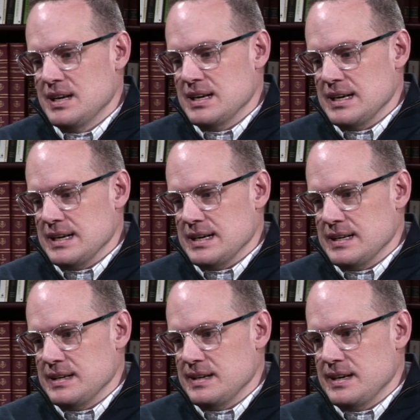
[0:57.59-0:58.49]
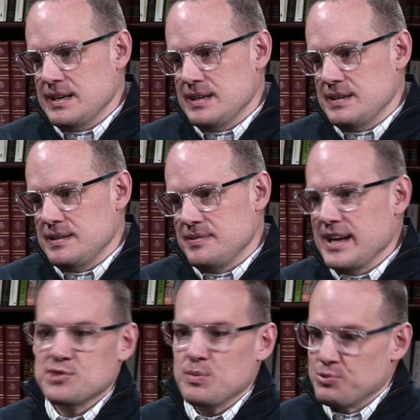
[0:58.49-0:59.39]
And
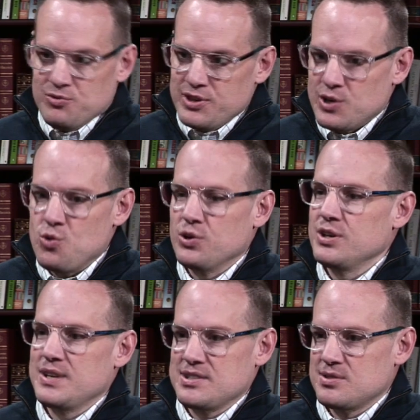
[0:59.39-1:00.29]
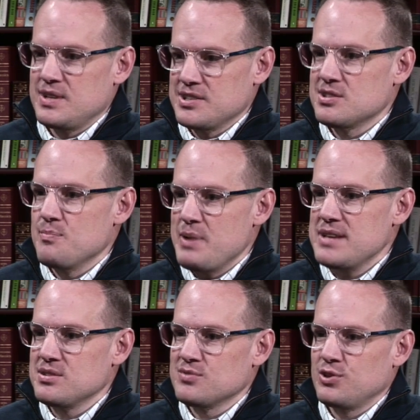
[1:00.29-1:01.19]
that's been proven in court, and that's the
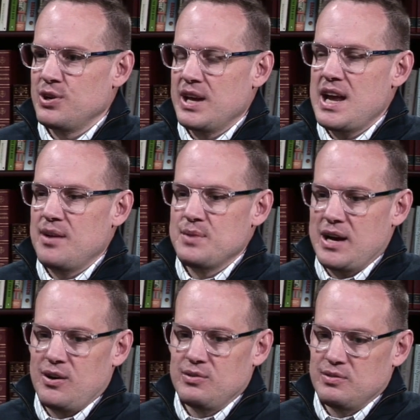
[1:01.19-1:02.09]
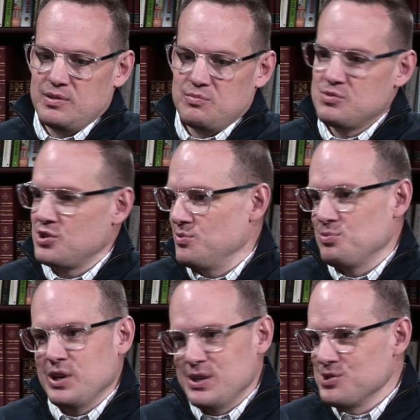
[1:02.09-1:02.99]
basis for our game. Now, certain
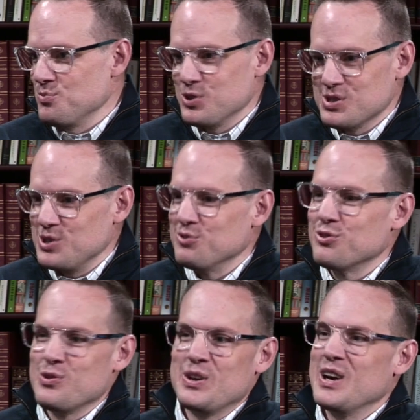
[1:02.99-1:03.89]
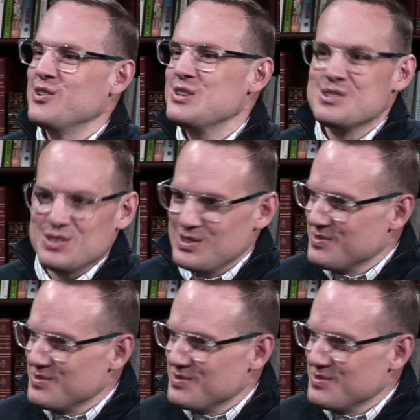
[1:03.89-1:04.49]
players are more skillful than others, and